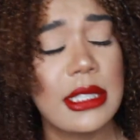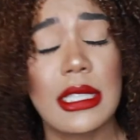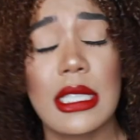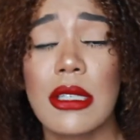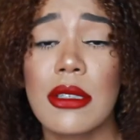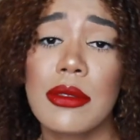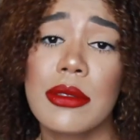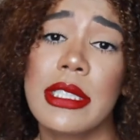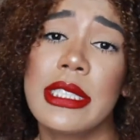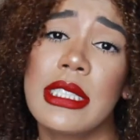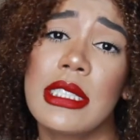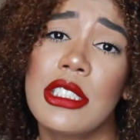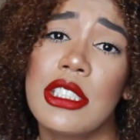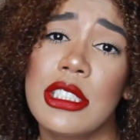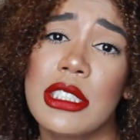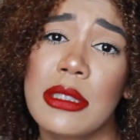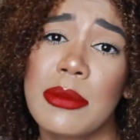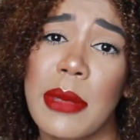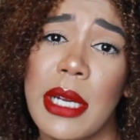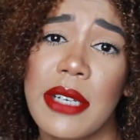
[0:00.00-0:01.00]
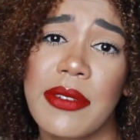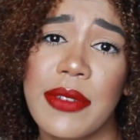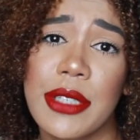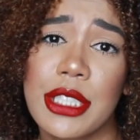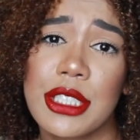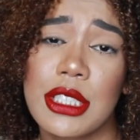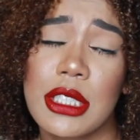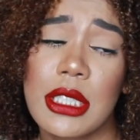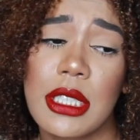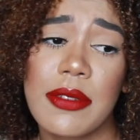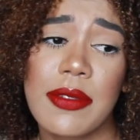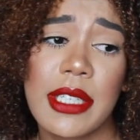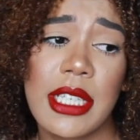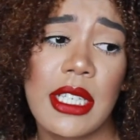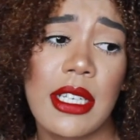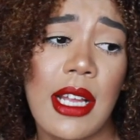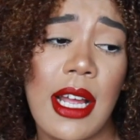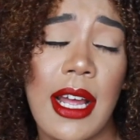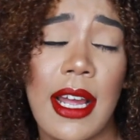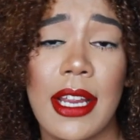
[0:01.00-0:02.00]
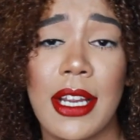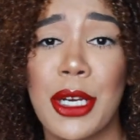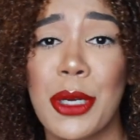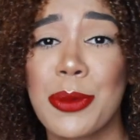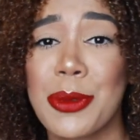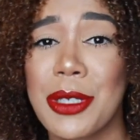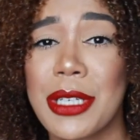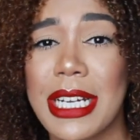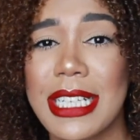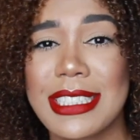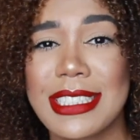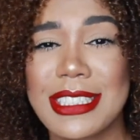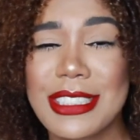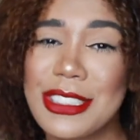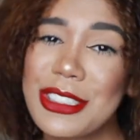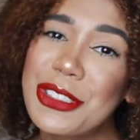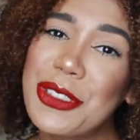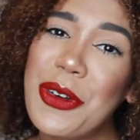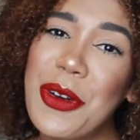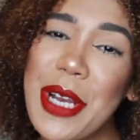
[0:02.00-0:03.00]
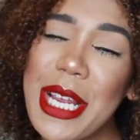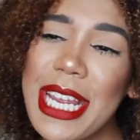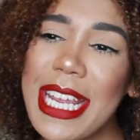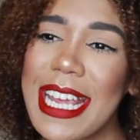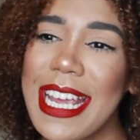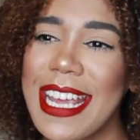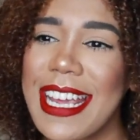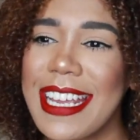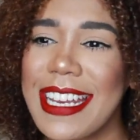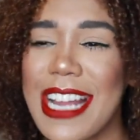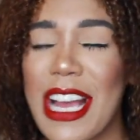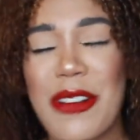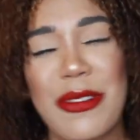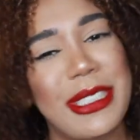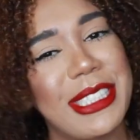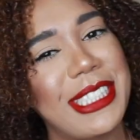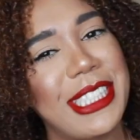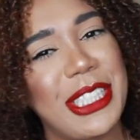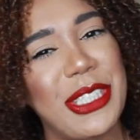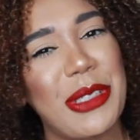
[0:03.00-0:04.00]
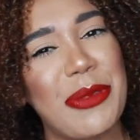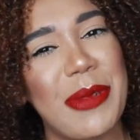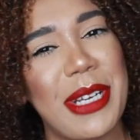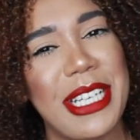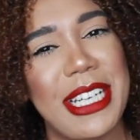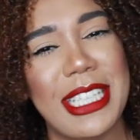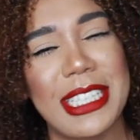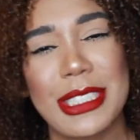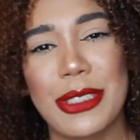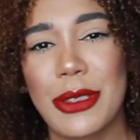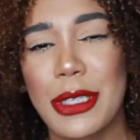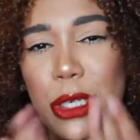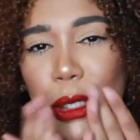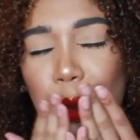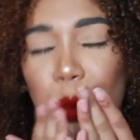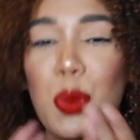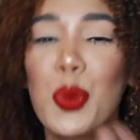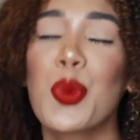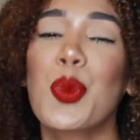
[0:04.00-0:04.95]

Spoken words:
So this is just my version of it. I hope you guys enjoy, and I will see you in my next one.